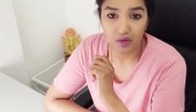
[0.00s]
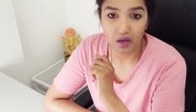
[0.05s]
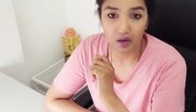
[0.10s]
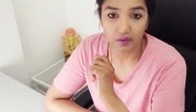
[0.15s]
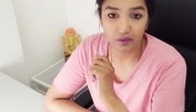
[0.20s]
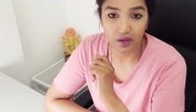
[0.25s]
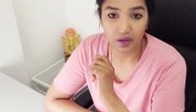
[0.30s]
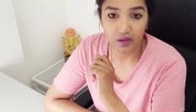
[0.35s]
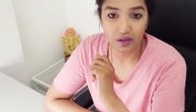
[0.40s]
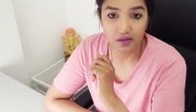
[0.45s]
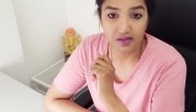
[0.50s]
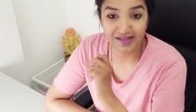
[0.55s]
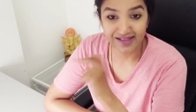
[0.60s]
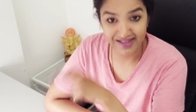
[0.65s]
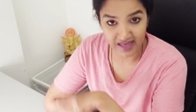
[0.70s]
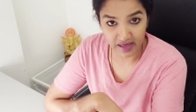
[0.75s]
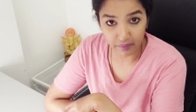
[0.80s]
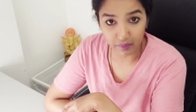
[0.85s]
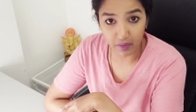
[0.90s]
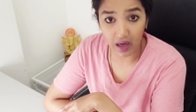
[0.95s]
Okay?
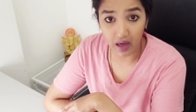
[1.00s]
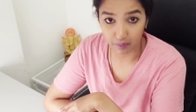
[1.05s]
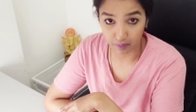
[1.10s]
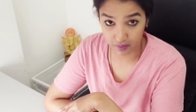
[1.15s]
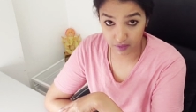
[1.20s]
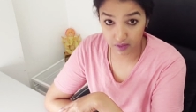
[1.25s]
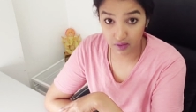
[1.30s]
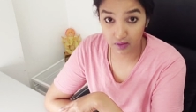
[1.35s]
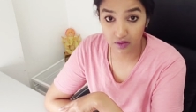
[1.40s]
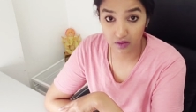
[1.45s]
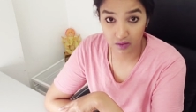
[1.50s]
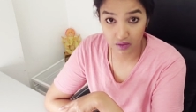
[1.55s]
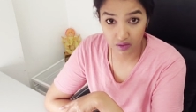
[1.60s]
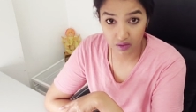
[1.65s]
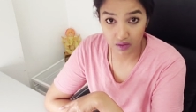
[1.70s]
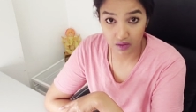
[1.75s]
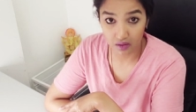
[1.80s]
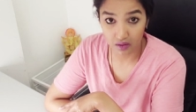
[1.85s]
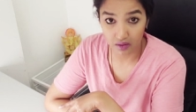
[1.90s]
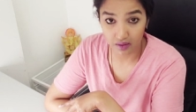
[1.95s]
Step up,
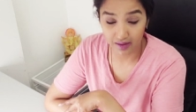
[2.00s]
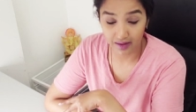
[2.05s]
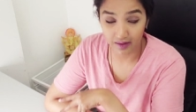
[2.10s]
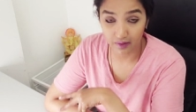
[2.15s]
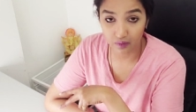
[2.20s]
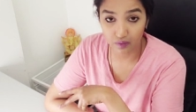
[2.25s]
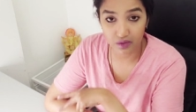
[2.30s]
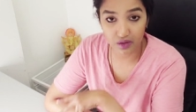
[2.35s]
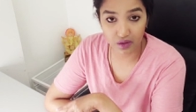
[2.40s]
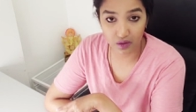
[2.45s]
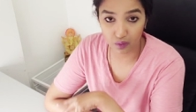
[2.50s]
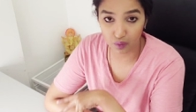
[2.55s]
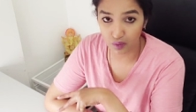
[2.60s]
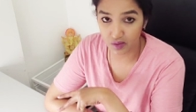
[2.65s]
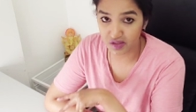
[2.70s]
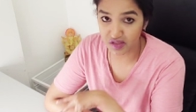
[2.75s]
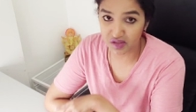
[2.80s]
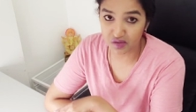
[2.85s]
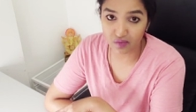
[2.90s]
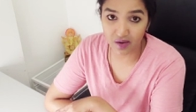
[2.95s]

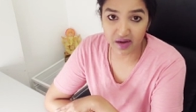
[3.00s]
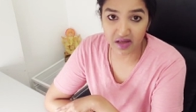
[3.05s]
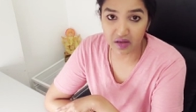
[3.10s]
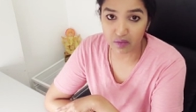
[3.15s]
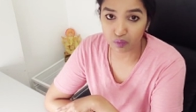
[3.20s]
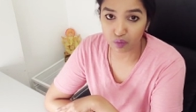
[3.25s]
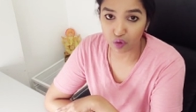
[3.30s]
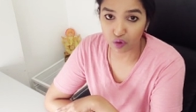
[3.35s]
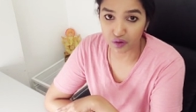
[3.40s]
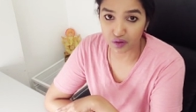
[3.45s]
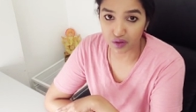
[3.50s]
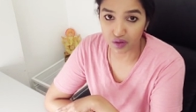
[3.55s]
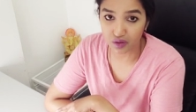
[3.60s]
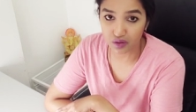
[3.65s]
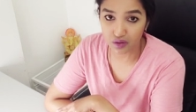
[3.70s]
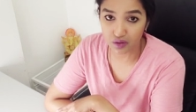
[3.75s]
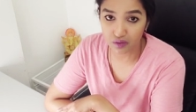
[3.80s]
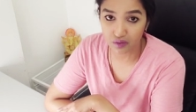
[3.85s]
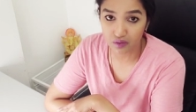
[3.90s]
which is very important.